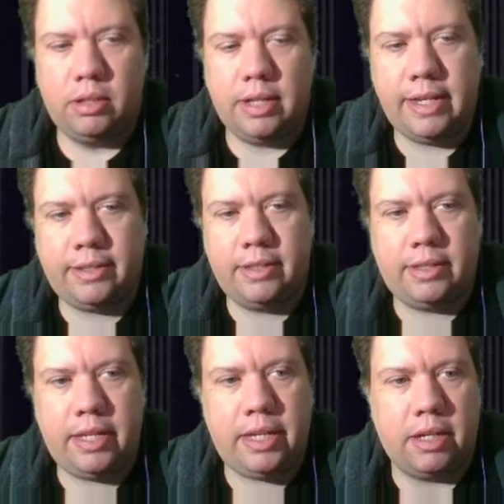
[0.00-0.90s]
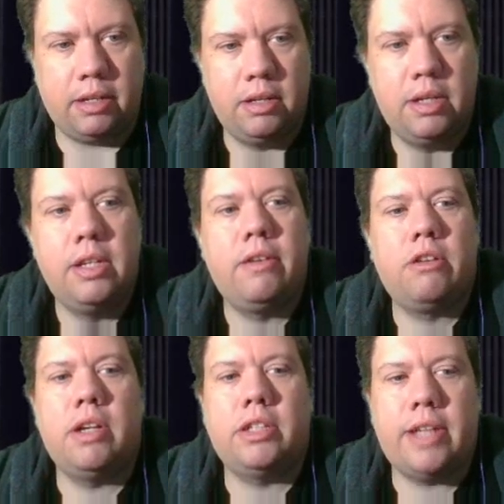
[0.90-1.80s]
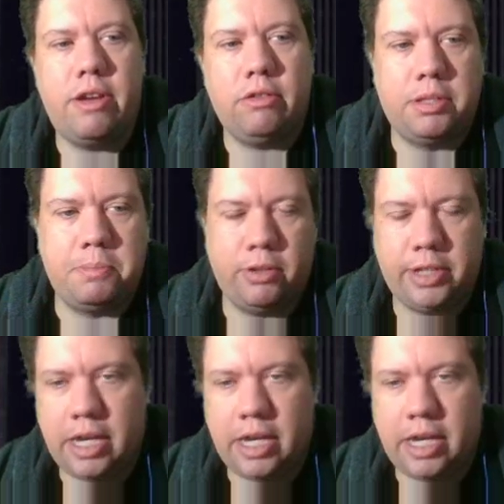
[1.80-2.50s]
Nice to see you. Chris Daniels is supposed